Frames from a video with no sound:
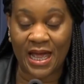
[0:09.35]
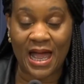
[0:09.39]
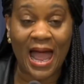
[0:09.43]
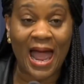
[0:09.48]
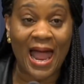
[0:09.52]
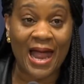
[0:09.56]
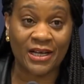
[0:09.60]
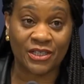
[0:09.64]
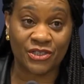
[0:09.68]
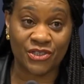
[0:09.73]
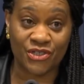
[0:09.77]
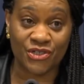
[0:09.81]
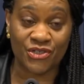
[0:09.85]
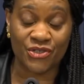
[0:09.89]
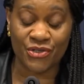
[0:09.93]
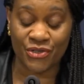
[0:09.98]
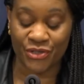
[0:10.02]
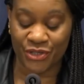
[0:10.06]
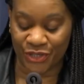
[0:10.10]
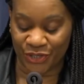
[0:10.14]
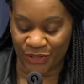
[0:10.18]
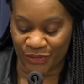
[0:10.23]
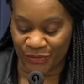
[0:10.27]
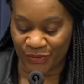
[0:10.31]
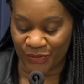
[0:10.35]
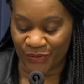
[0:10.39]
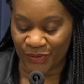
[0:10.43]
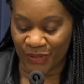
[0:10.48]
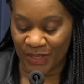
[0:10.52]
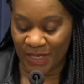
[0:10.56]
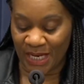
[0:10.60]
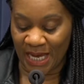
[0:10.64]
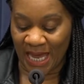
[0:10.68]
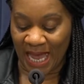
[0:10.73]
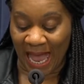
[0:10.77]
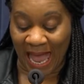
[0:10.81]
I assure you,
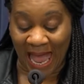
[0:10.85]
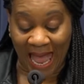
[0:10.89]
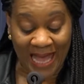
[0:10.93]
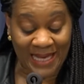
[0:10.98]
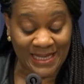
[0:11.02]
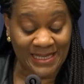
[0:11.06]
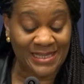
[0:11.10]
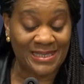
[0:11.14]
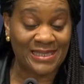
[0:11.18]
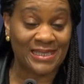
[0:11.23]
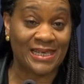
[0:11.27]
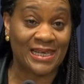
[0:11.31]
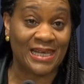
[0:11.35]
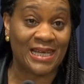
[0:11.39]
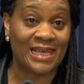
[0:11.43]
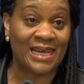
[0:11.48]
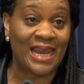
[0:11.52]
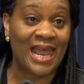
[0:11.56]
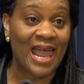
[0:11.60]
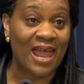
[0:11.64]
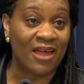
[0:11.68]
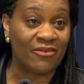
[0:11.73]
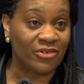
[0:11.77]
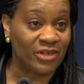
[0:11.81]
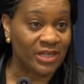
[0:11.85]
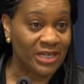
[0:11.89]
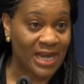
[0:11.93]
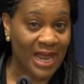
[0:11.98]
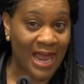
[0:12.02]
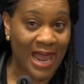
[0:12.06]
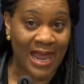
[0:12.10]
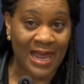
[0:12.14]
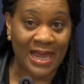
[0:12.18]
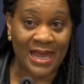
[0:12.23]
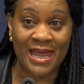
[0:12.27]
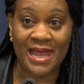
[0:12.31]
I see it every
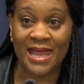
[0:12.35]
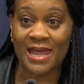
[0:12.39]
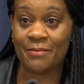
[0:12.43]
day